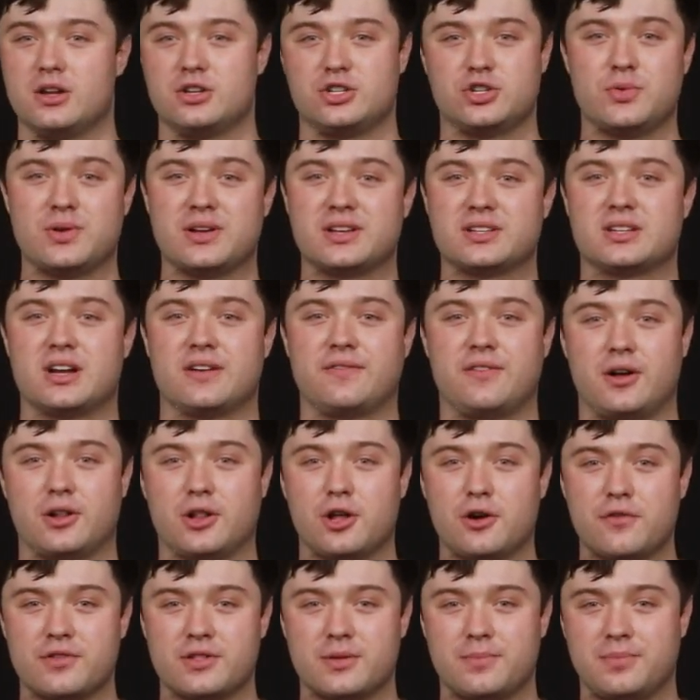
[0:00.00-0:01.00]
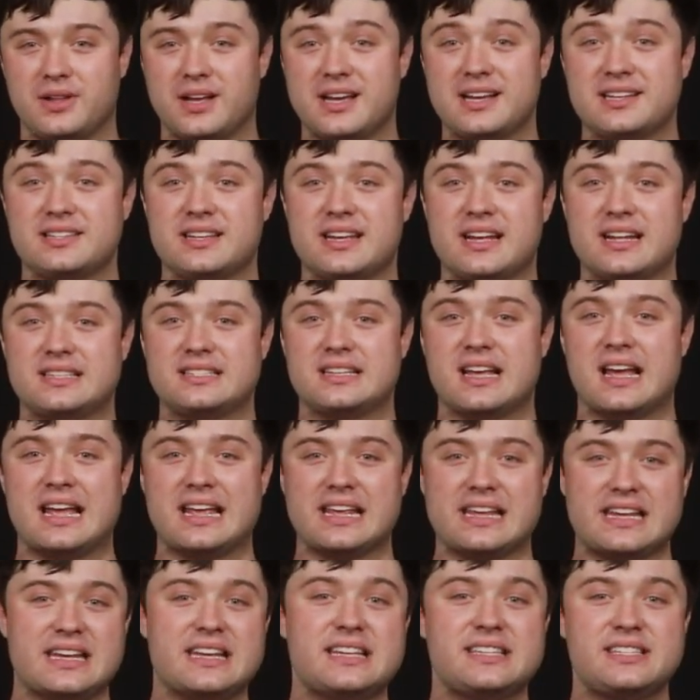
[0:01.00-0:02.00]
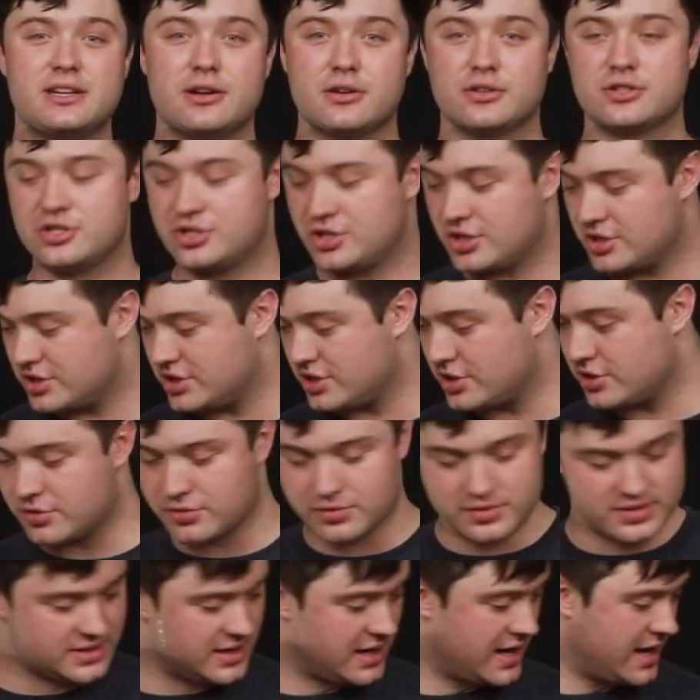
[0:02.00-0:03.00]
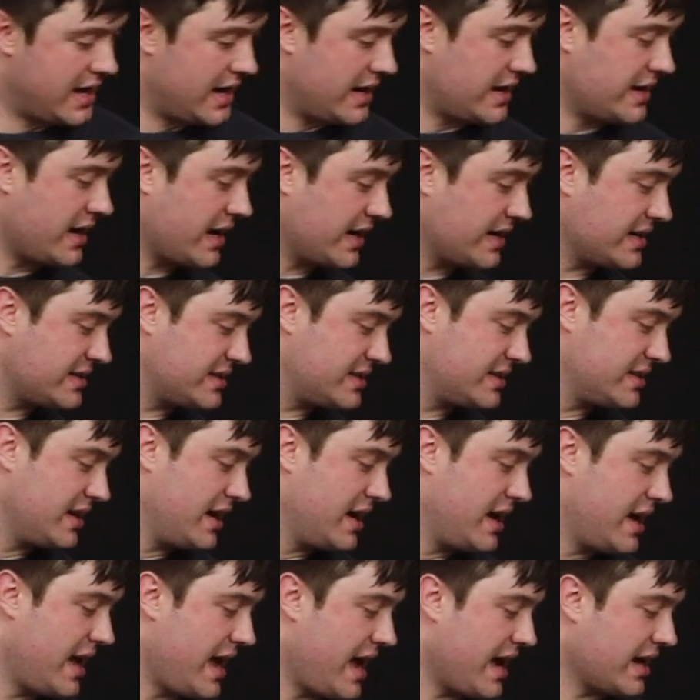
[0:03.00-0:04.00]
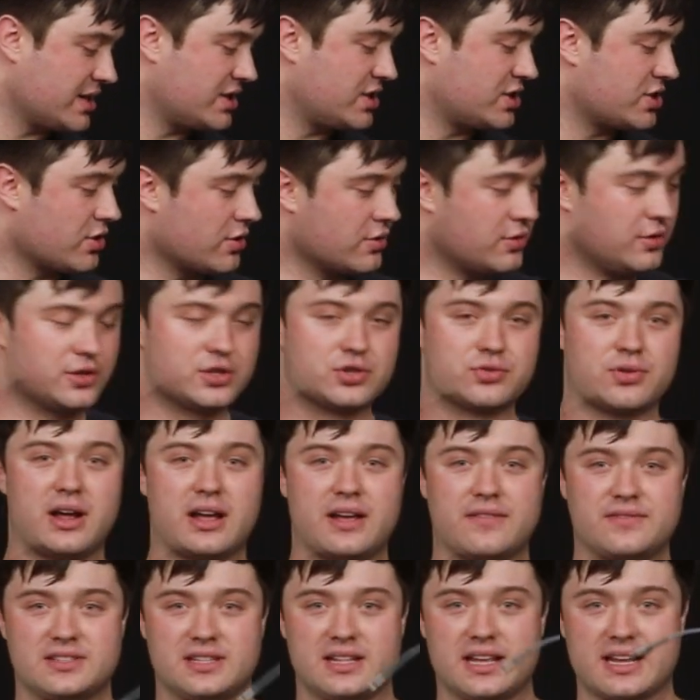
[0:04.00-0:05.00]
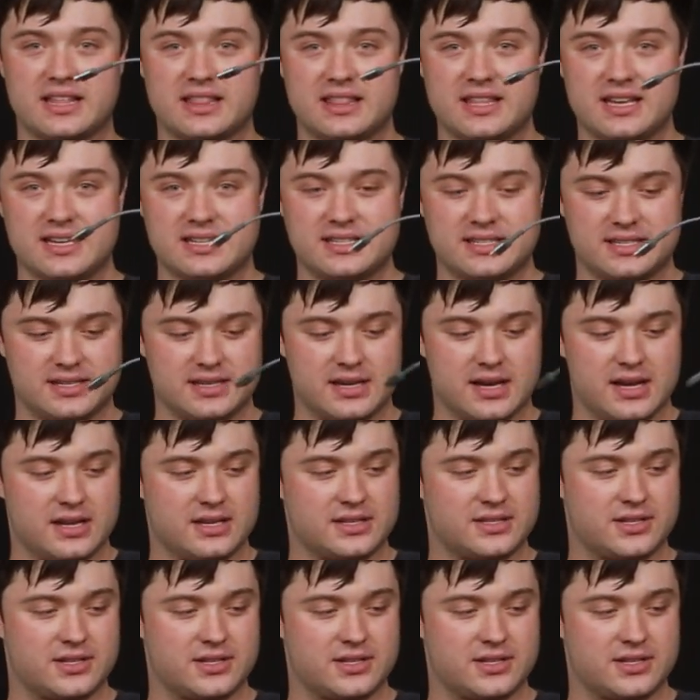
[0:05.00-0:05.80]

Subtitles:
doing stuff all over the place, it's easier to just use nice external drives like this,